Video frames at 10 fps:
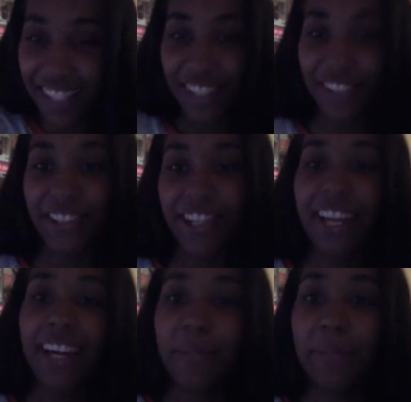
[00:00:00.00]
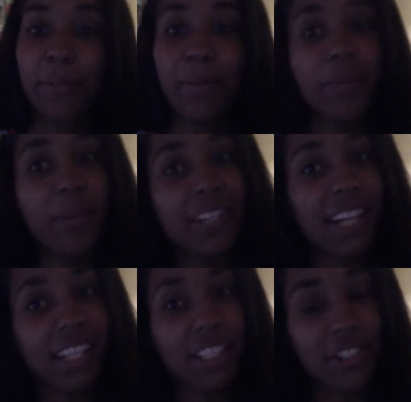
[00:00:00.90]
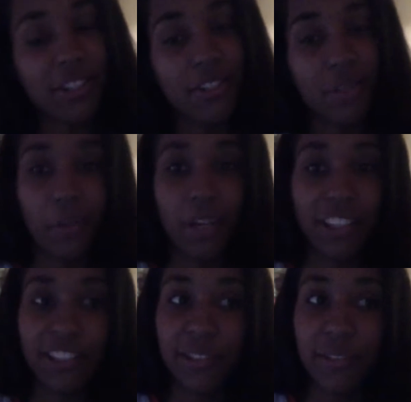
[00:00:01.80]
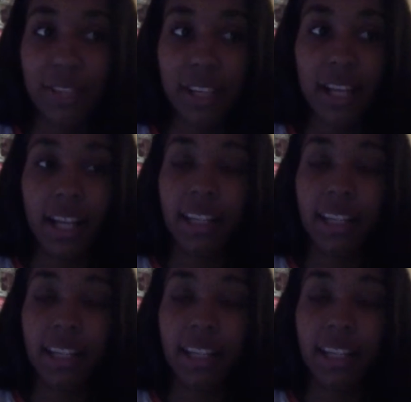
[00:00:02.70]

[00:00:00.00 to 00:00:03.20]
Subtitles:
so people will most likely choose the one who's a